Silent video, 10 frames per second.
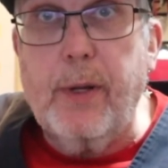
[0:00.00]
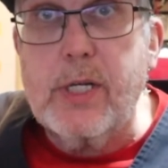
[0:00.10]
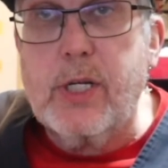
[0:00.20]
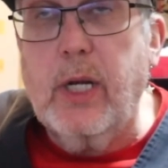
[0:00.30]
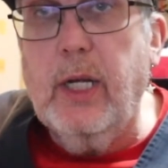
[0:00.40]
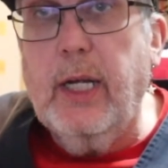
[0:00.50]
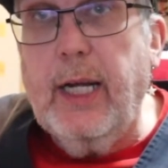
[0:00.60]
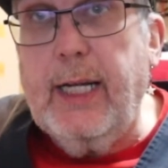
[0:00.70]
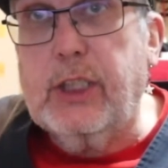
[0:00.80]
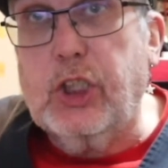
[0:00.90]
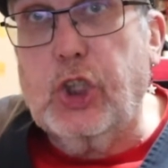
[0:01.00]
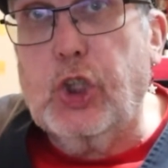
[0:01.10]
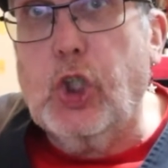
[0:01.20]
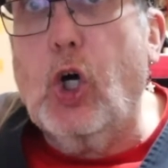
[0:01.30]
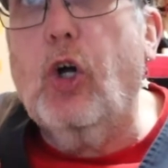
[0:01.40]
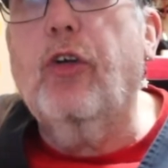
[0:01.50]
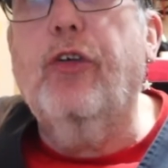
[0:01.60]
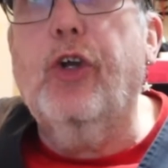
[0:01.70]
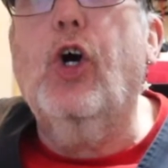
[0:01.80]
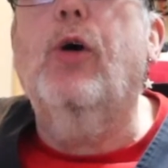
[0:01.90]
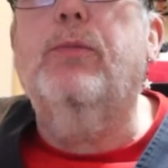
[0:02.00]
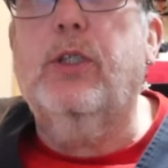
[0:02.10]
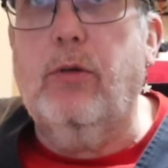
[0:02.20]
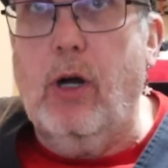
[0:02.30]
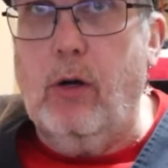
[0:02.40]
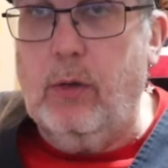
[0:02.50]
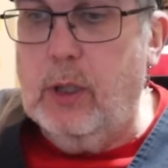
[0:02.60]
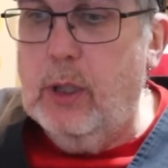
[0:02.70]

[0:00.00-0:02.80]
It's a shortened upstroke.